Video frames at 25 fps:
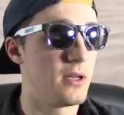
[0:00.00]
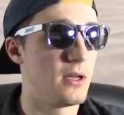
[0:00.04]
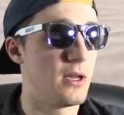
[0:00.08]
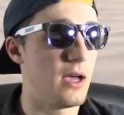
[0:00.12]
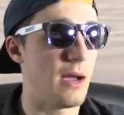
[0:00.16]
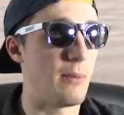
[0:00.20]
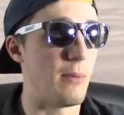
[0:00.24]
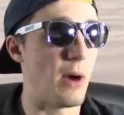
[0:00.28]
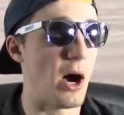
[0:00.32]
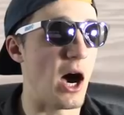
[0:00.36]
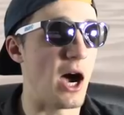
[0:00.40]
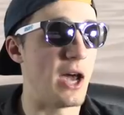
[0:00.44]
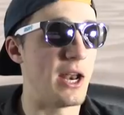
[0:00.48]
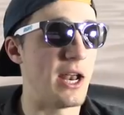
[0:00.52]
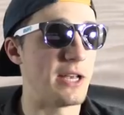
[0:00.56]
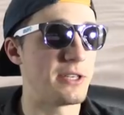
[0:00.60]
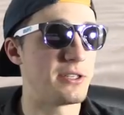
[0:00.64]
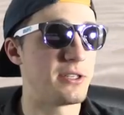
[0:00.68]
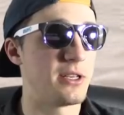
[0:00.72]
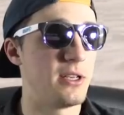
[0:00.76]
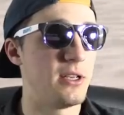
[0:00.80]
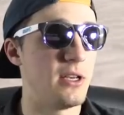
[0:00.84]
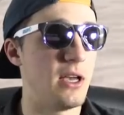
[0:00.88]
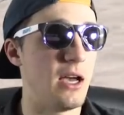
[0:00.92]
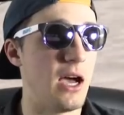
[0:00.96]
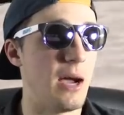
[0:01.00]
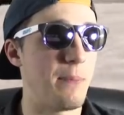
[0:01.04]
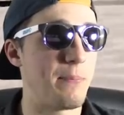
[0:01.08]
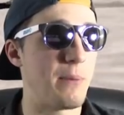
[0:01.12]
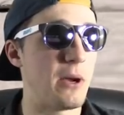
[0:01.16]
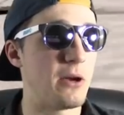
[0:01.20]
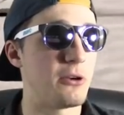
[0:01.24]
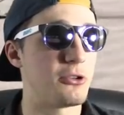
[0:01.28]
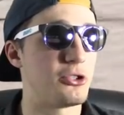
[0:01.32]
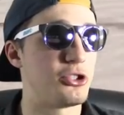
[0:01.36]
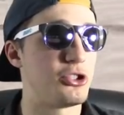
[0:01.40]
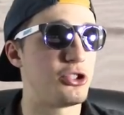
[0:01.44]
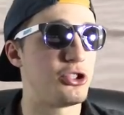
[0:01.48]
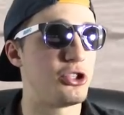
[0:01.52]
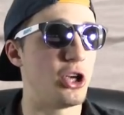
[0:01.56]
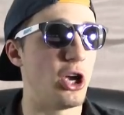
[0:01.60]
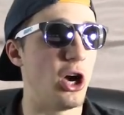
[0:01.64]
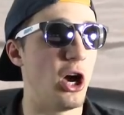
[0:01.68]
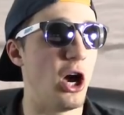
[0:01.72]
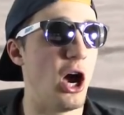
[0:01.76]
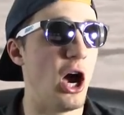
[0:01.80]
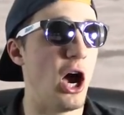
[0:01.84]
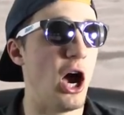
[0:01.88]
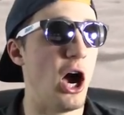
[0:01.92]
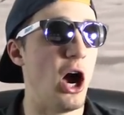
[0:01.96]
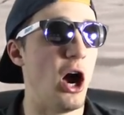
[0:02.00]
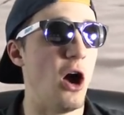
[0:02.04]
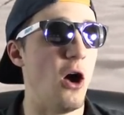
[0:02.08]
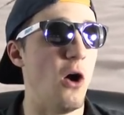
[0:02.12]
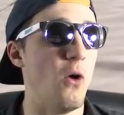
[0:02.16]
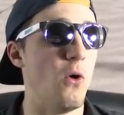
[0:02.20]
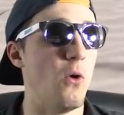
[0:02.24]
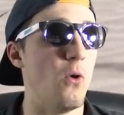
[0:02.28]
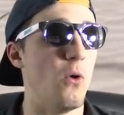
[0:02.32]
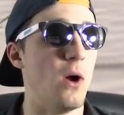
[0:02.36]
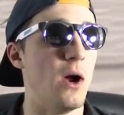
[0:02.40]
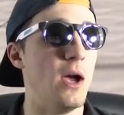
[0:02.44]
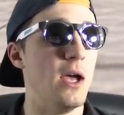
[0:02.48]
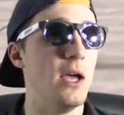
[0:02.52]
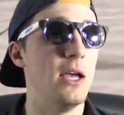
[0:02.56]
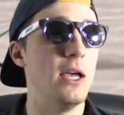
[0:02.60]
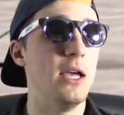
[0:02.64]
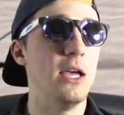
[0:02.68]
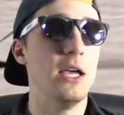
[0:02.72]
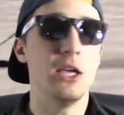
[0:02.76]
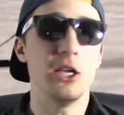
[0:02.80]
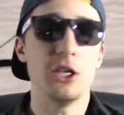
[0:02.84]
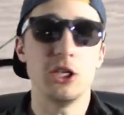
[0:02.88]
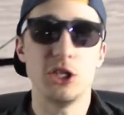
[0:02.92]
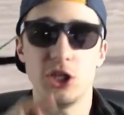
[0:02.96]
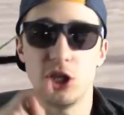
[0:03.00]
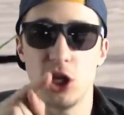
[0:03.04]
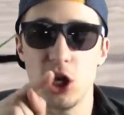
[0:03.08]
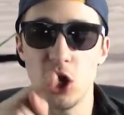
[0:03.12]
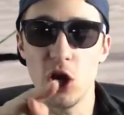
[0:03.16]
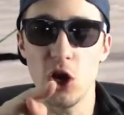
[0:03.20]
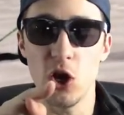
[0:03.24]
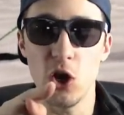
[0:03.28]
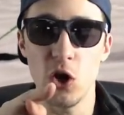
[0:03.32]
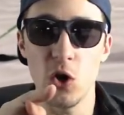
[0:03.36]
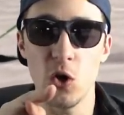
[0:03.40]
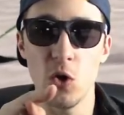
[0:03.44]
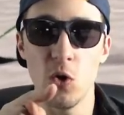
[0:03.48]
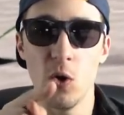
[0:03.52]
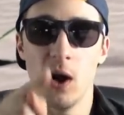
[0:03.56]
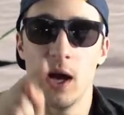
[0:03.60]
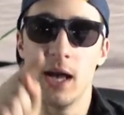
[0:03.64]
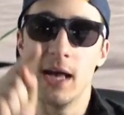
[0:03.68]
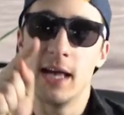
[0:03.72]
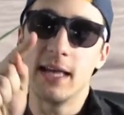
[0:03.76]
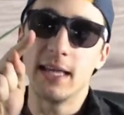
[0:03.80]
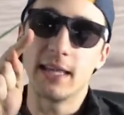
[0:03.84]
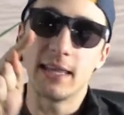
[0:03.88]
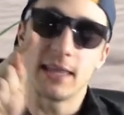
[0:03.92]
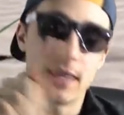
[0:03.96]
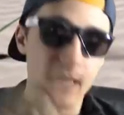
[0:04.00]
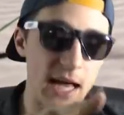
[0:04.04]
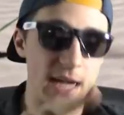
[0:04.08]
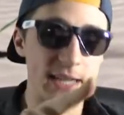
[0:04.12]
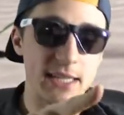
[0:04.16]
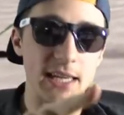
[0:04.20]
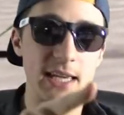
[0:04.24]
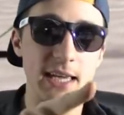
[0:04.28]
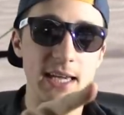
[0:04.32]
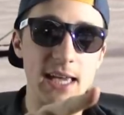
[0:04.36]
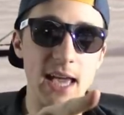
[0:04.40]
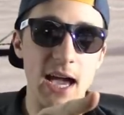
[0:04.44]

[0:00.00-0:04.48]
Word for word: I'm on it. Up here. Joe! You lucky